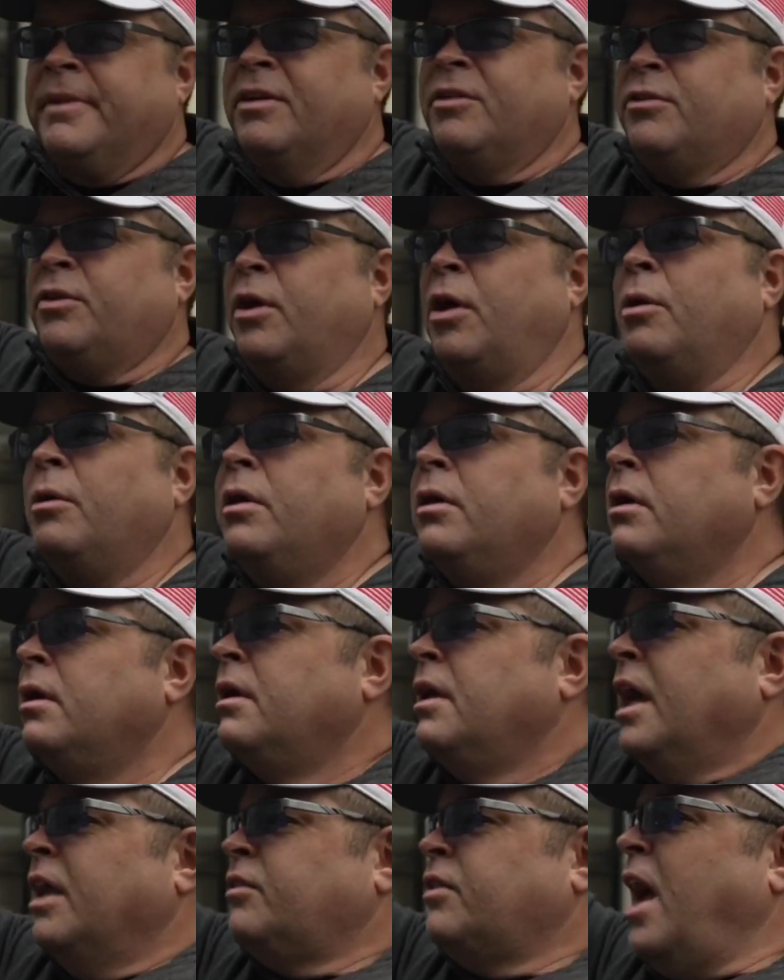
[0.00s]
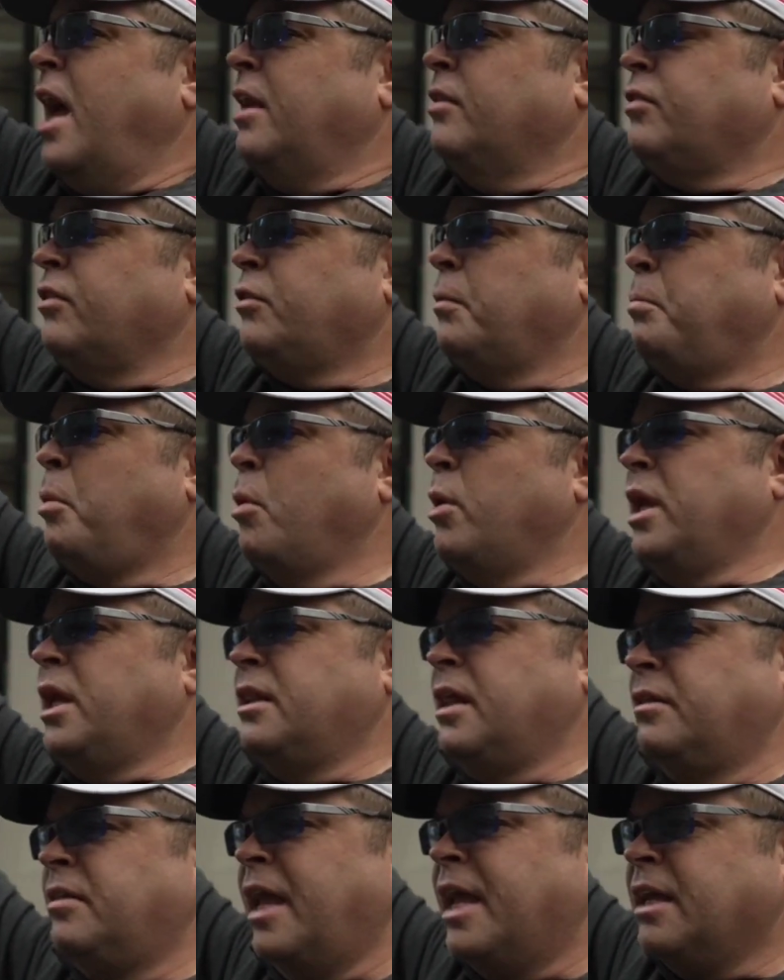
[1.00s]
So it's kind of disappointing
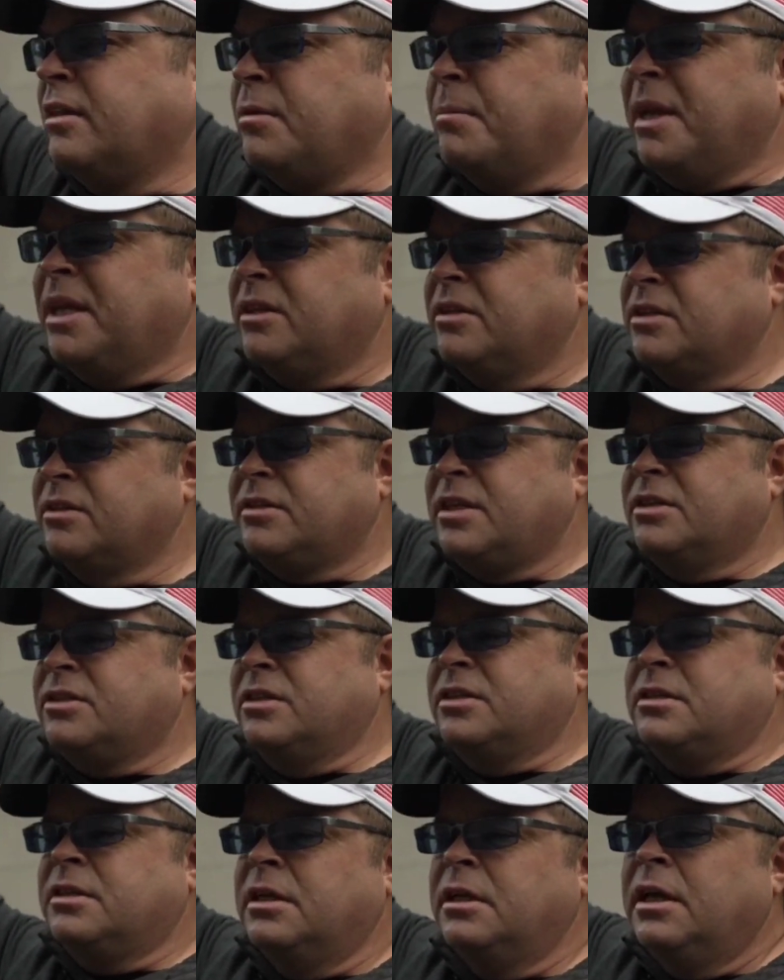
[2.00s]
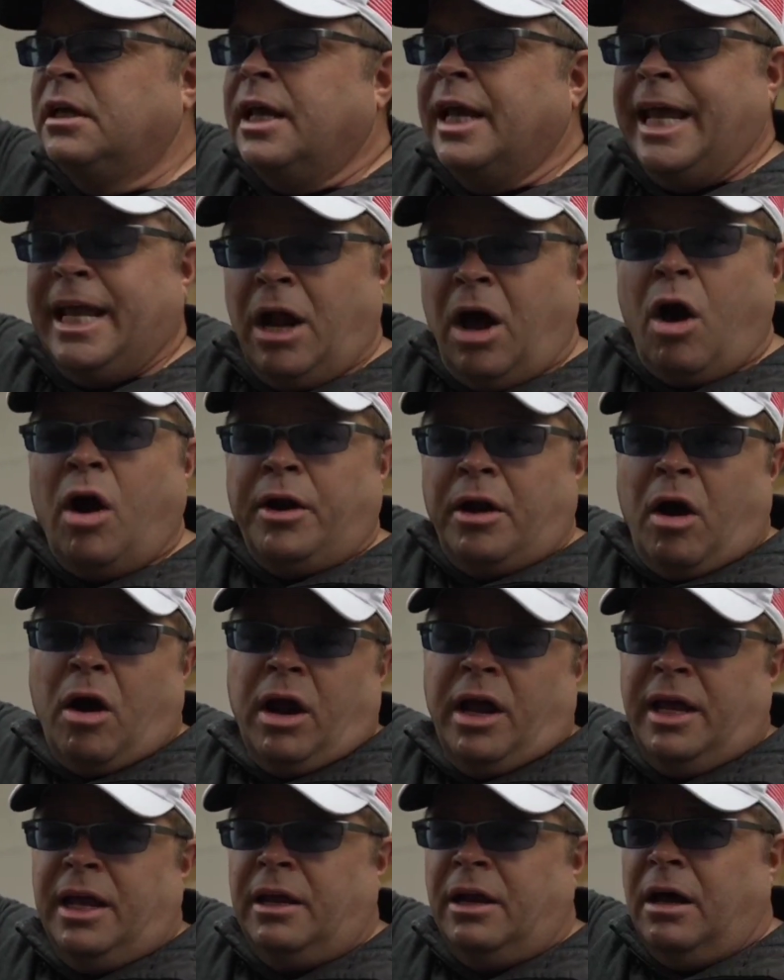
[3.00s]
that they get to make the decisions in
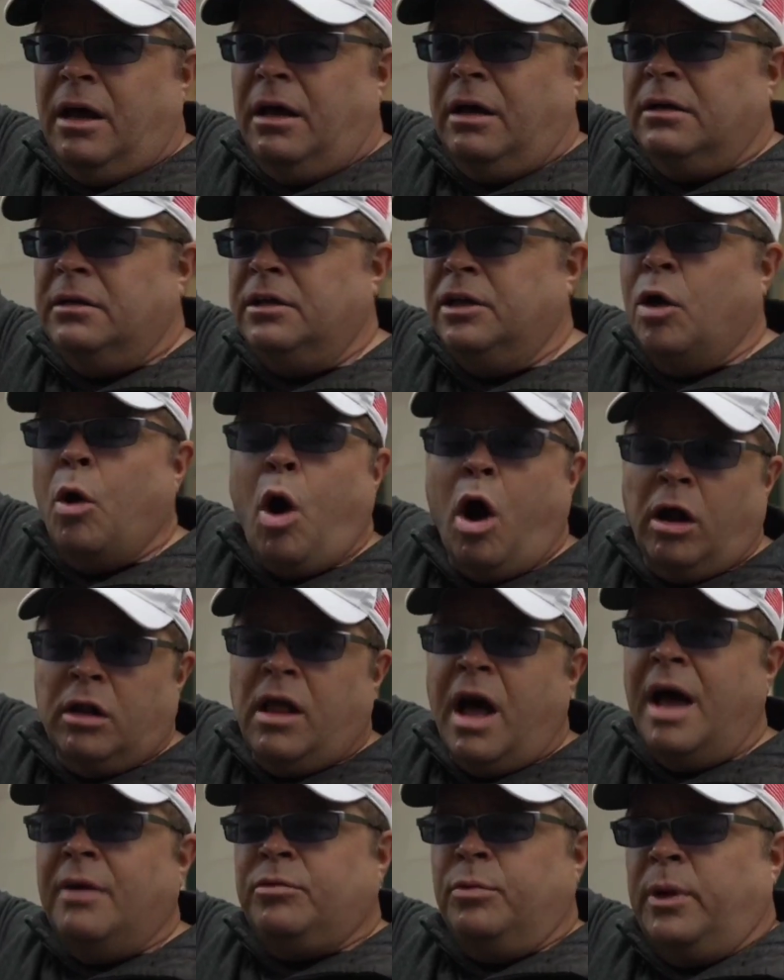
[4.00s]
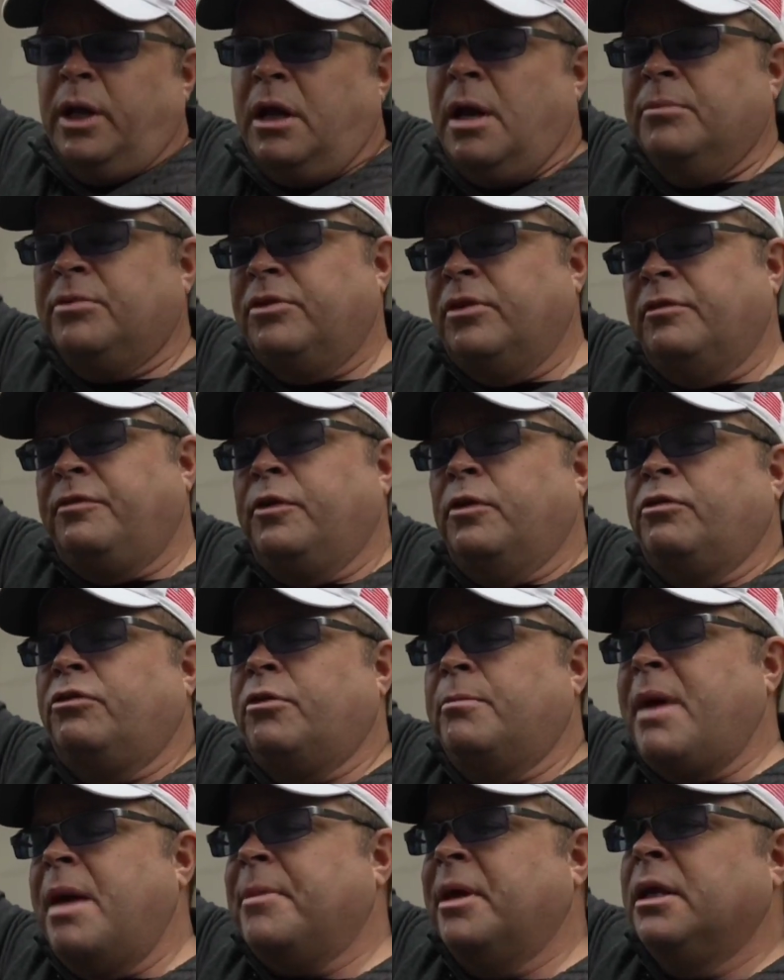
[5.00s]
our lives when it comes to the First
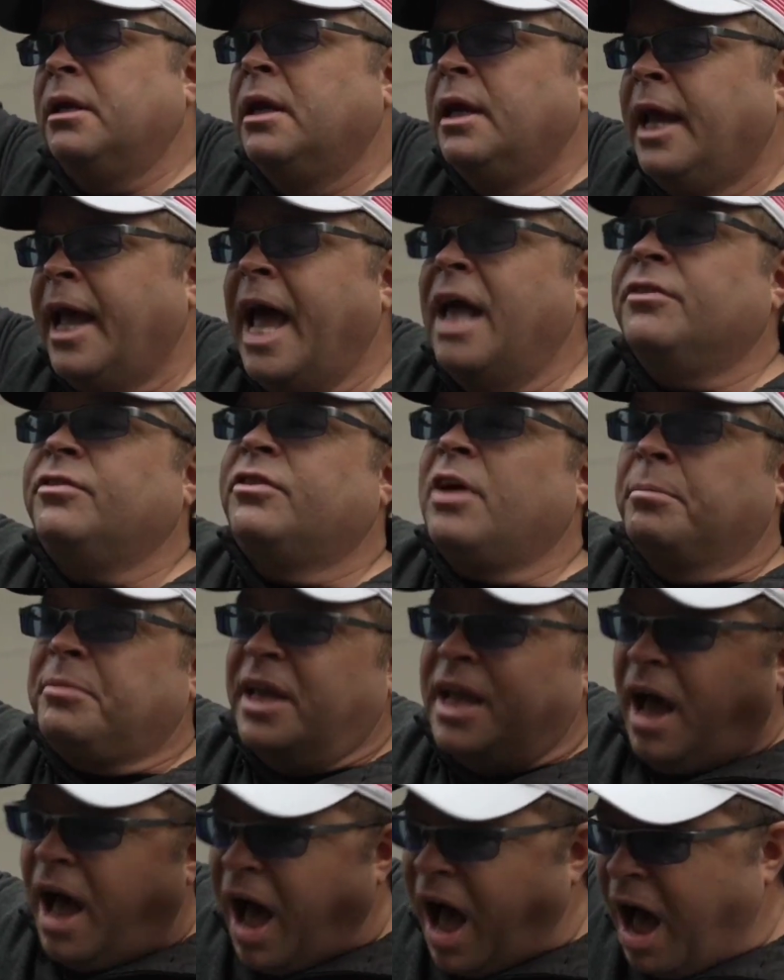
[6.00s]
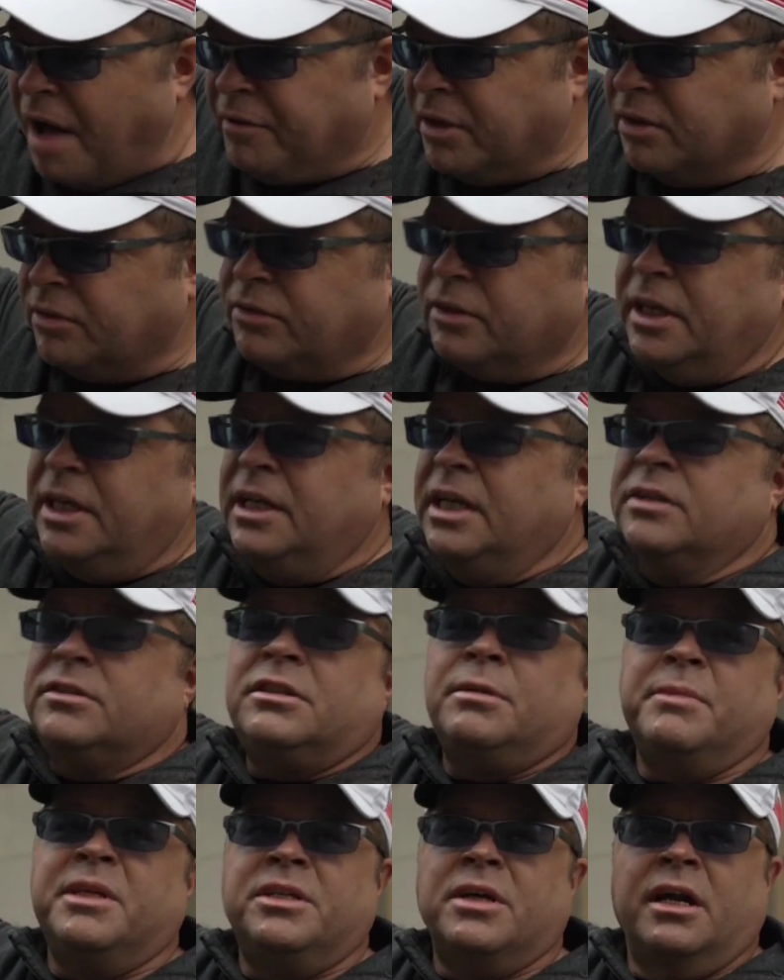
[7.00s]
Amendment, and something obviously needs
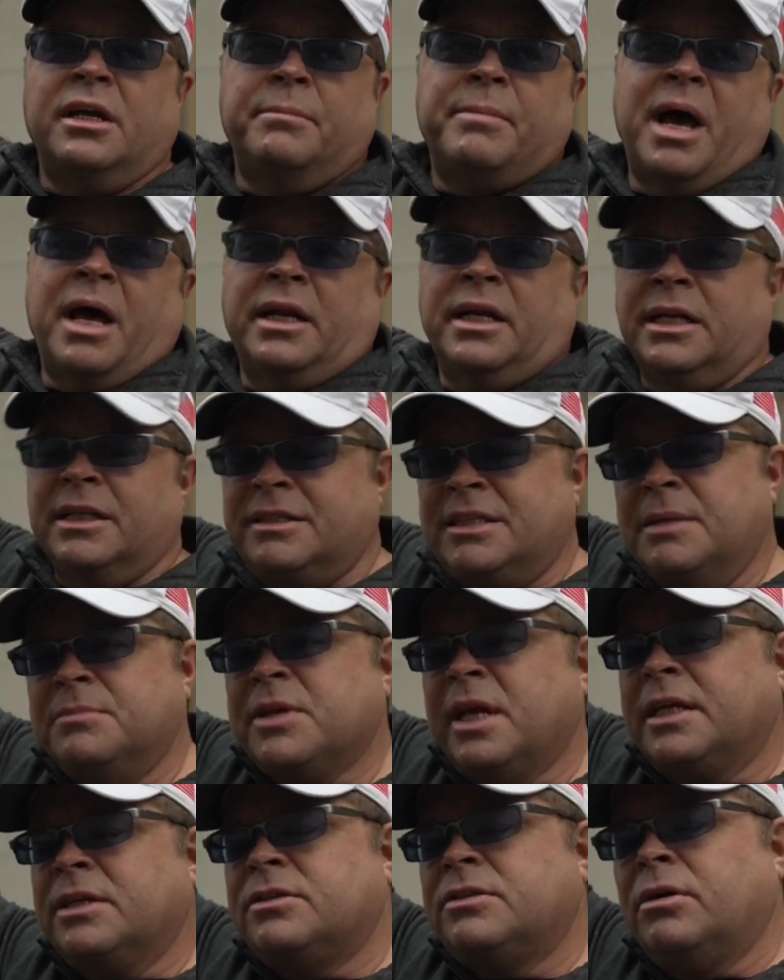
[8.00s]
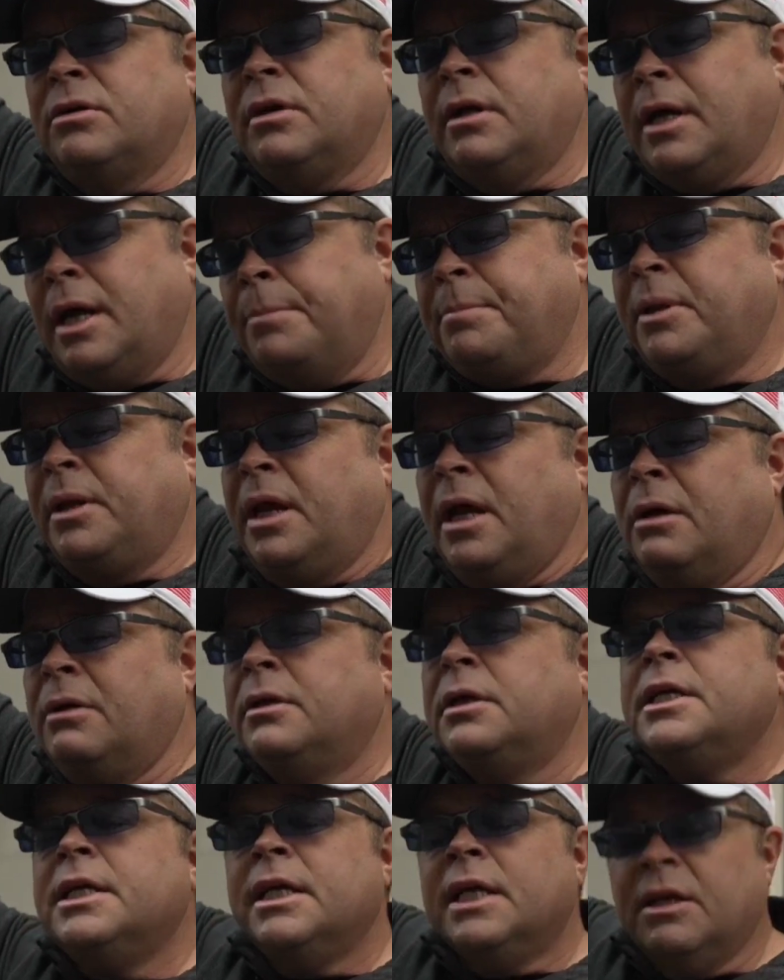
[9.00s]
to be done about it, and it seems like it's starting to happen now
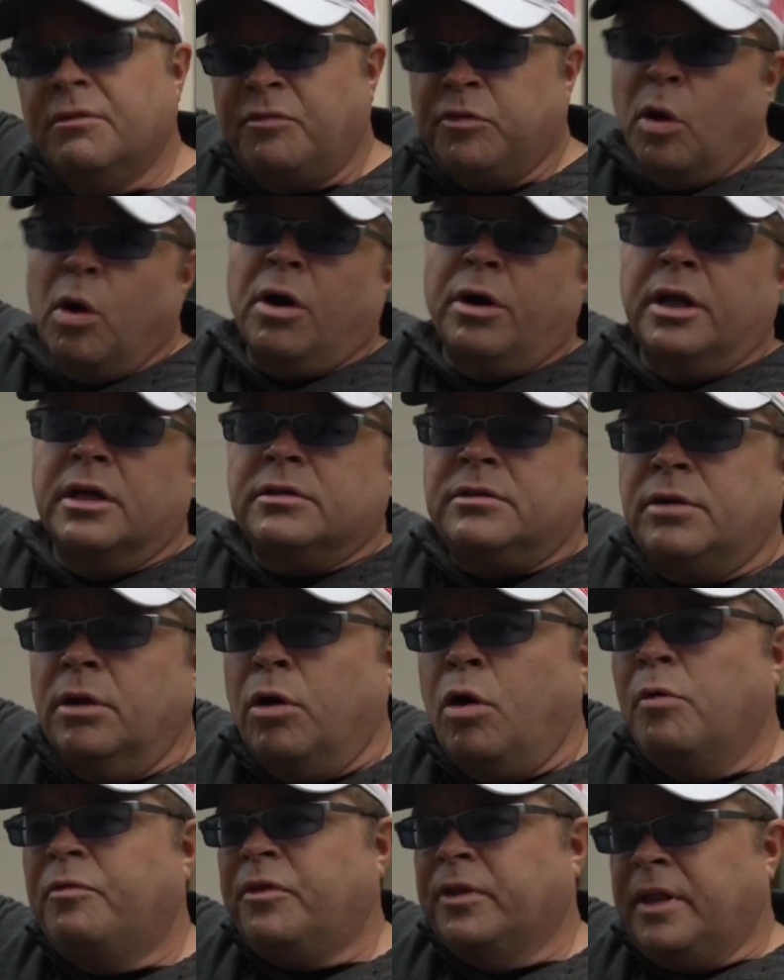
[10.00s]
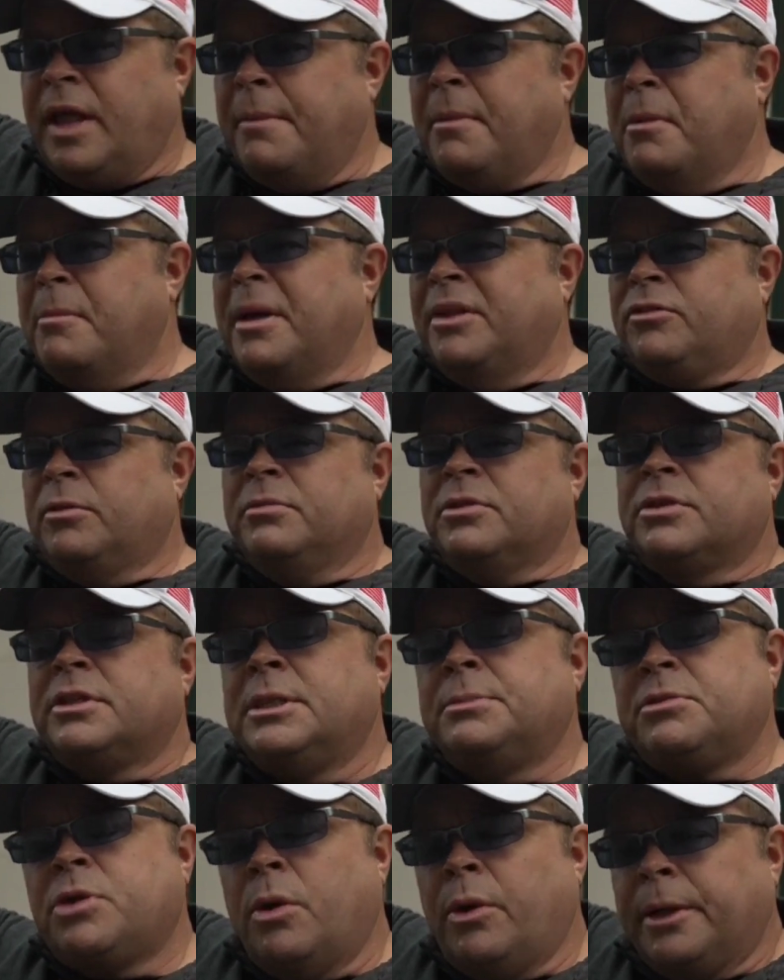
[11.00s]
in Florida, so hopefully that momentum just
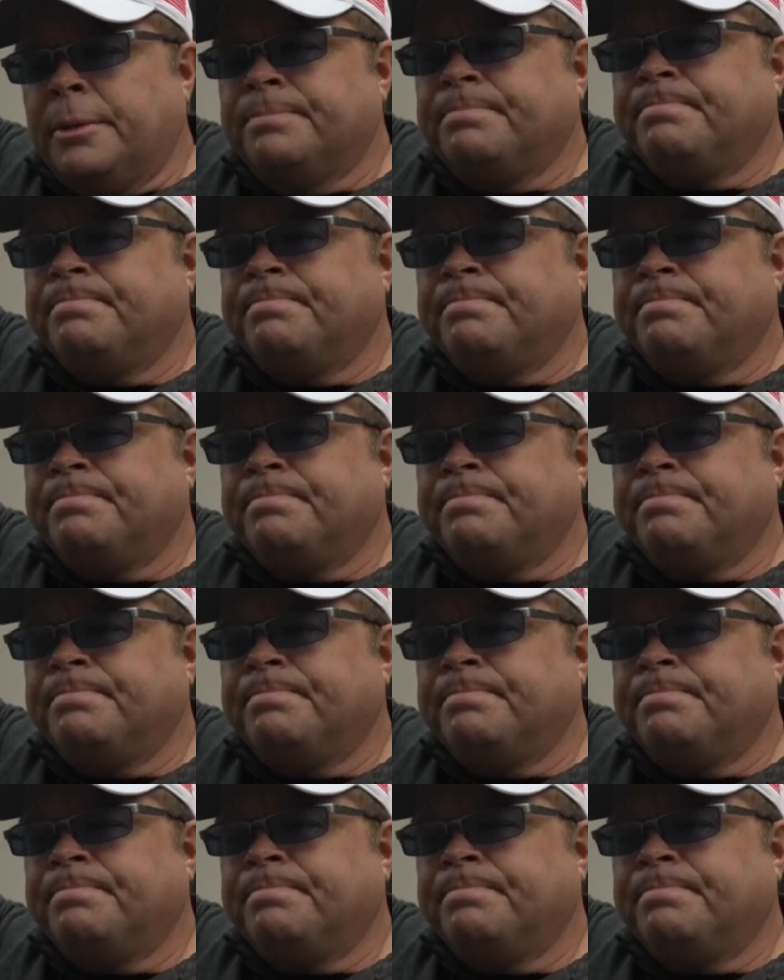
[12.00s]
keeps going.